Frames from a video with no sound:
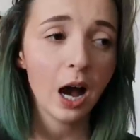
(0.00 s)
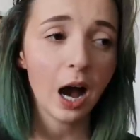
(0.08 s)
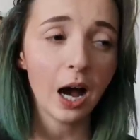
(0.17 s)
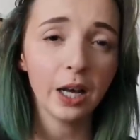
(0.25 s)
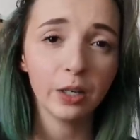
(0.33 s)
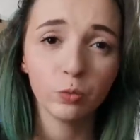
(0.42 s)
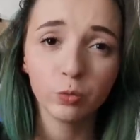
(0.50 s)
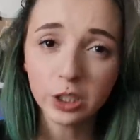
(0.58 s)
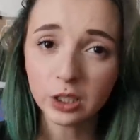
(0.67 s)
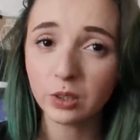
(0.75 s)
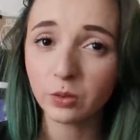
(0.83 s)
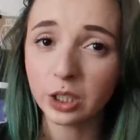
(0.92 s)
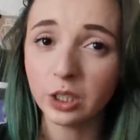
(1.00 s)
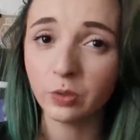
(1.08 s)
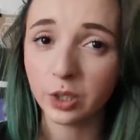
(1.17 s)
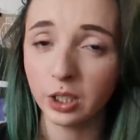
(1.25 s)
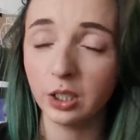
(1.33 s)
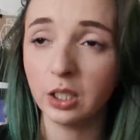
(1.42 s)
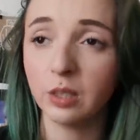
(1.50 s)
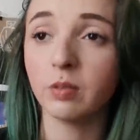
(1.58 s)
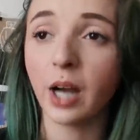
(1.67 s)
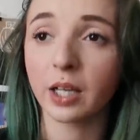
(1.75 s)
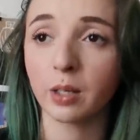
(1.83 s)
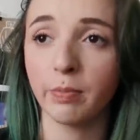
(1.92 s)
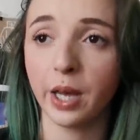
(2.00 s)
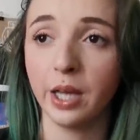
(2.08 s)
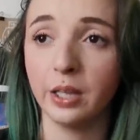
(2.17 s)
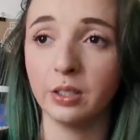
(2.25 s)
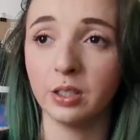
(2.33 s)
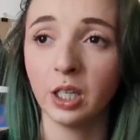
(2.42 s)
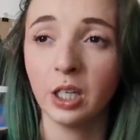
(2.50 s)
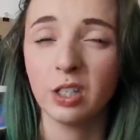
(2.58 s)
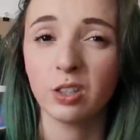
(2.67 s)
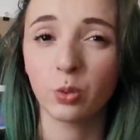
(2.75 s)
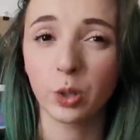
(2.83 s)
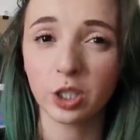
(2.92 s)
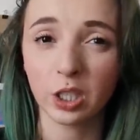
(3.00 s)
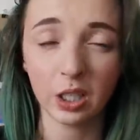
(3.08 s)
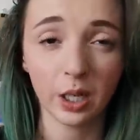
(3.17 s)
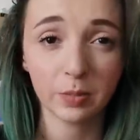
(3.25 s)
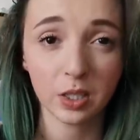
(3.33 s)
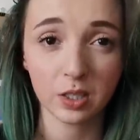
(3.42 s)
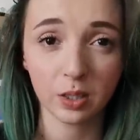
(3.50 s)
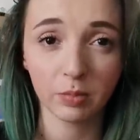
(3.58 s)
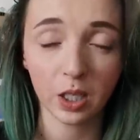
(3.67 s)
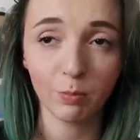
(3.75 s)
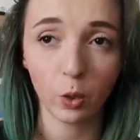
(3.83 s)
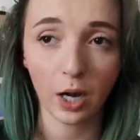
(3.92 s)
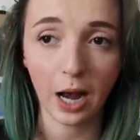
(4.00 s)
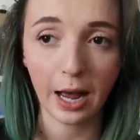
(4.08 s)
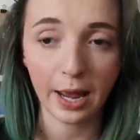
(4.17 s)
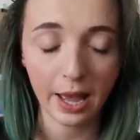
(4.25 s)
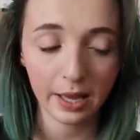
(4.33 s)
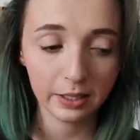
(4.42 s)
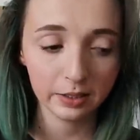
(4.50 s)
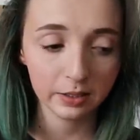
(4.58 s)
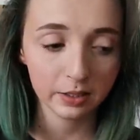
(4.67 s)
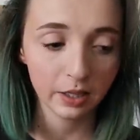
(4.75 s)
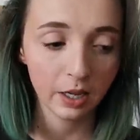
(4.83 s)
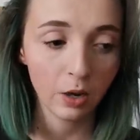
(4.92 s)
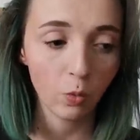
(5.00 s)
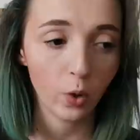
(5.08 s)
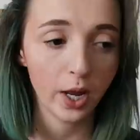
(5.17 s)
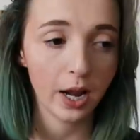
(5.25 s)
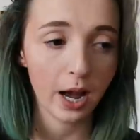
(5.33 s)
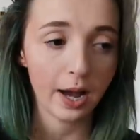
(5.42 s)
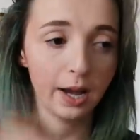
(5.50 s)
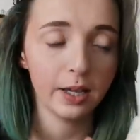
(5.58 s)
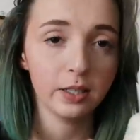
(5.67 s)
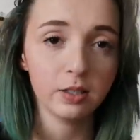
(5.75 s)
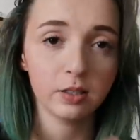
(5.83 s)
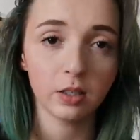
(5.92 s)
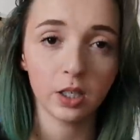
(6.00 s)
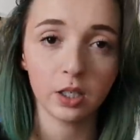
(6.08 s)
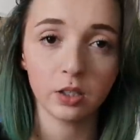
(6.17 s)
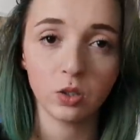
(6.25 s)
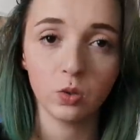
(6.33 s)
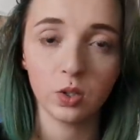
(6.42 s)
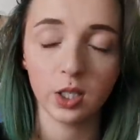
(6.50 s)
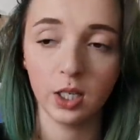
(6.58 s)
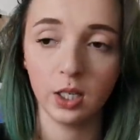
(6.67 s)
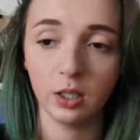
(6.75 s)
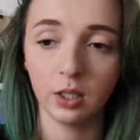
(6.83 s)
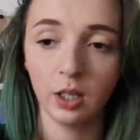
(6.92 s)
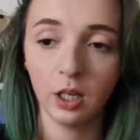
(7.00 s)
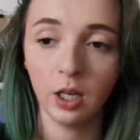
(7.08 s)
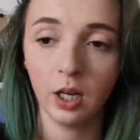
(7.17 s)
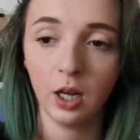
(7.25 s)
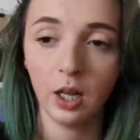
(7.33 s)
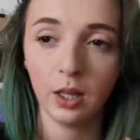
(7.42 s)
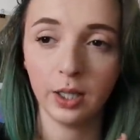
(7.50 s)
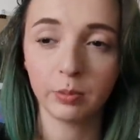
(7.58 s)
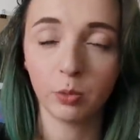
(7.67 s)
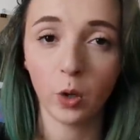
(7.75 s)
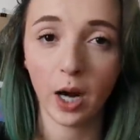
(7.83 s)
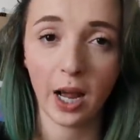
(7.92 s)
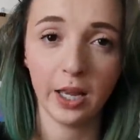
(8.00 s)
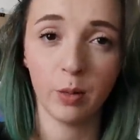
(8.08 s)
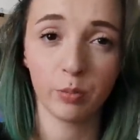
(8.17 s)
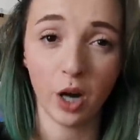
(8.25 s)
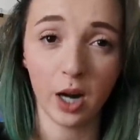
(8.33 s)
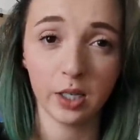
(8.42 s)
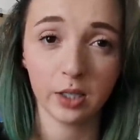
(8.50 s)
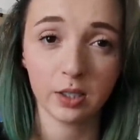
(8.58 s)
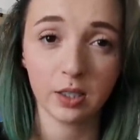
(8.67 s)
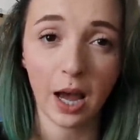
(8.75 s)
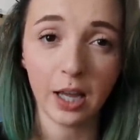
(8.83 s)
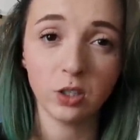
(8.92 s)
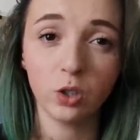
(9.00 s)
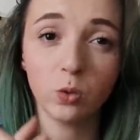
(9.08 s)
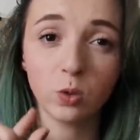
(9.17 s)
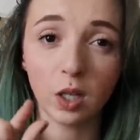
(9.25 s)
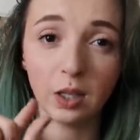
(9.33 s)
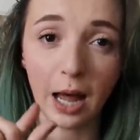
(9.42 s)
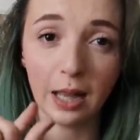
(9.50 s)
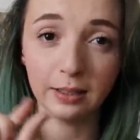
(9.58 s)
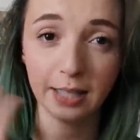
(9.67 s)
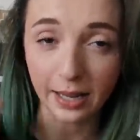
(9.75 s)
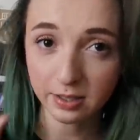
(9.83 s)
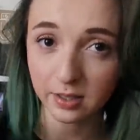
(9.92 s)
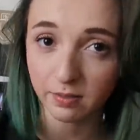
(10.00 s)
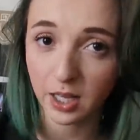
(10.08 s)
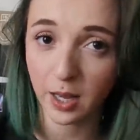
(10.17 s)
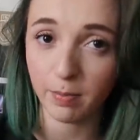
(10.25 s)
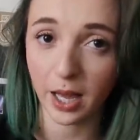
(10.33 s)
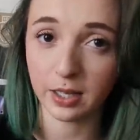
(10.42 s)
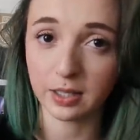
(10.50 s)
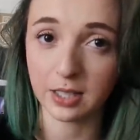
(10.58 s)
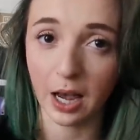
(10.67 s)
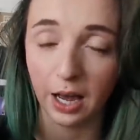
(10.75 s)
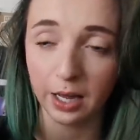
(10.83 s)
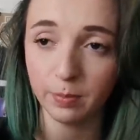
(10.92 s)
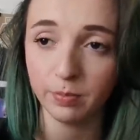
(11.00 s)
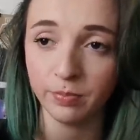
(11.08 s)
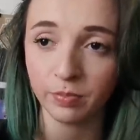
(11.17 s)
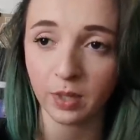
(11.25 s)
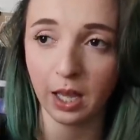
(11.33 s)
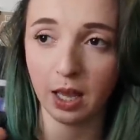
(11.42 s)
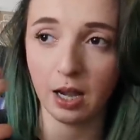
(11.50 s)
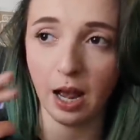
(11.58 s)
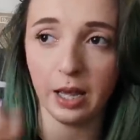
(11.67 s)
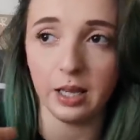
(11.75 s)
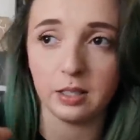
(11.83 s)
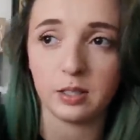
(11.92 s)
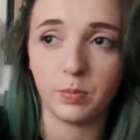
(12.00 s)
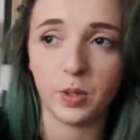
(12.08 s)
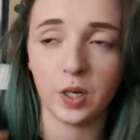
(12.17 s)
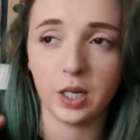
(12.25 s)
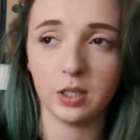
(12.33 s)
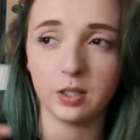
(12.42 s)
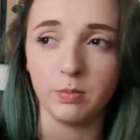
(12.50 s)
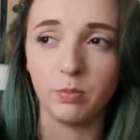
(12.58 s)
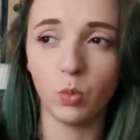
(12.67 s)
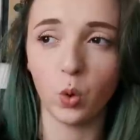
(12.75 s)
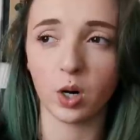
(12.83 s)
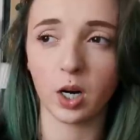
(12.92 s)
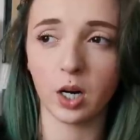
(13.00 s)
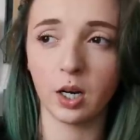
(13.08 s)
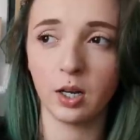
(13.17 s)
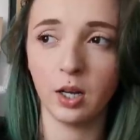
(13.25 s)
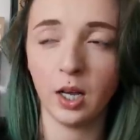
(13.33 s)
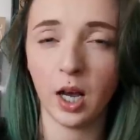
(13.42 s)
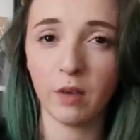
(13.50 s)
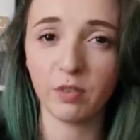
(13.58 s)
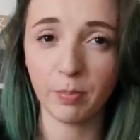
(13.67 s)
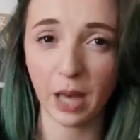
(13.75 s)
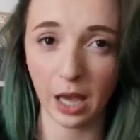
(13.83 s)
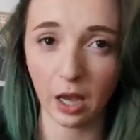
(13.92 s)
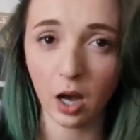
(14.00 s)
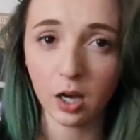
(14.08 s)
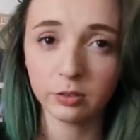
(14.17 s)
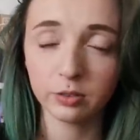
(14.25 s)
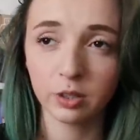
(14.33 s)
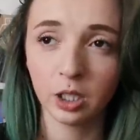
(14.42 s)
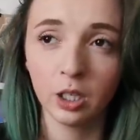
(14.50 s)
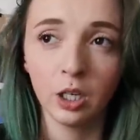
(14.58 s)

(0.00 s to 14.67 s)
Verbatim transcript: I really, really, really recommend switching it up to something more high end. When I started using like more high end products, I use a lot less of them at a time and I experience more of a payoff.